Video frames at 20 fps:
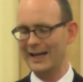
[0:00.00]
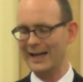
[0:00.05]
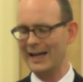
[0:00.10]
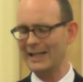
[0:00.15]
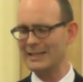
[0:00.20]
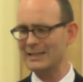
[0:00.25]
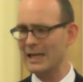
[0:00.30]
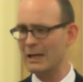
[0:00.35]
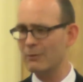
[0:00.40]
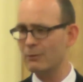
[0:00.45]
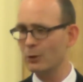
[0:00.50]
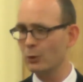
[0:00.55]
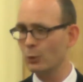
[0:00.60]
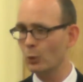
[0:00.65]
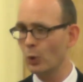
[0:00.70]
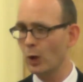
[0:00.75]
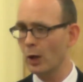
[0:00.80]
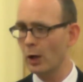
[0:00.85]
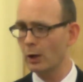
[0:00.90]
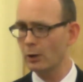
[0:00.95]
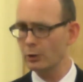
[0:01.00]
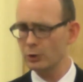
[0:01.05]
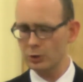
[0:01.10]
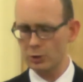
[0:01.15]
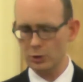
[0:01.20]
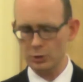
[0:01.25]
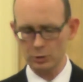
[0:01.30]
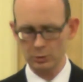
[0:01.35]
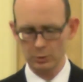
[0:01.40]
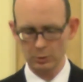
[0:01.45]
It's even
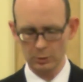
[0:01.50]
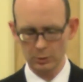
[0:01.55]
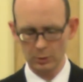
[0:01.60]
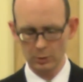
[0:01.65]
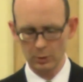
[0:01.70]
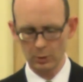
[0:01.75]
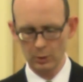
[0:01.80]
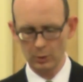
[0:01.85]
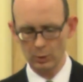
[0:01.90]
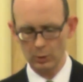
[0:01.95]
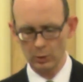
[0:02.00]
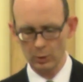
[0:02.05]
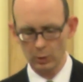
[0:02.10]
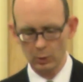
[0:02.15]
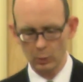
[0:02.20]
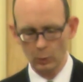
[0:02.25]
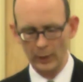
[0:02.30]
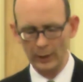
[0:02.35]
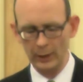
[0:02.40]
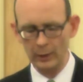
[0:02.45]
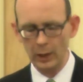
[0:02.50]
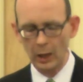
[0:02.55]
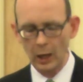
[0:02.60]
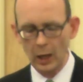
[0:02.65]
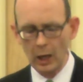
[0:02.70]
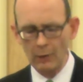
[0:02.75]
worse when an